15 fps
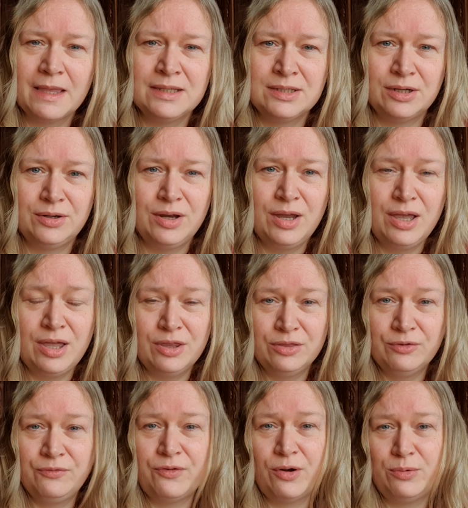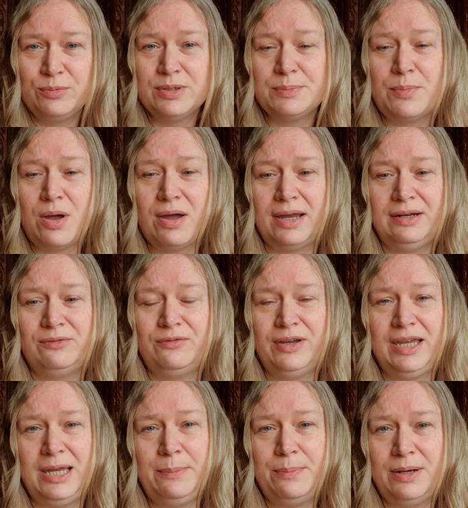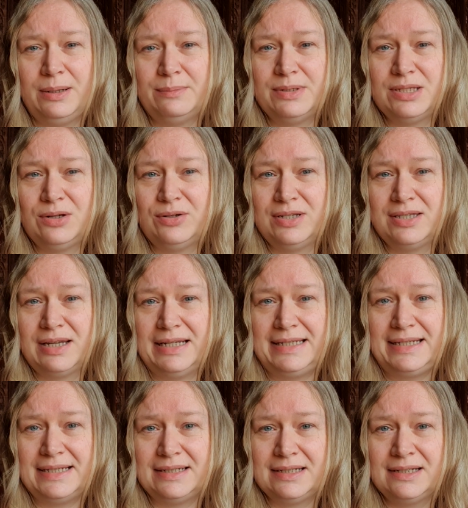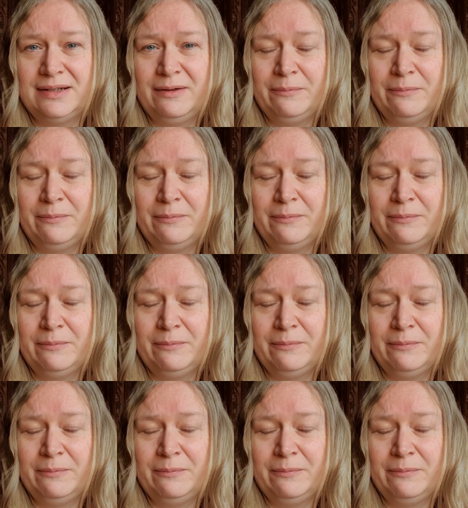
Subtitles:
So the fault was mine for keeping him as long as I did.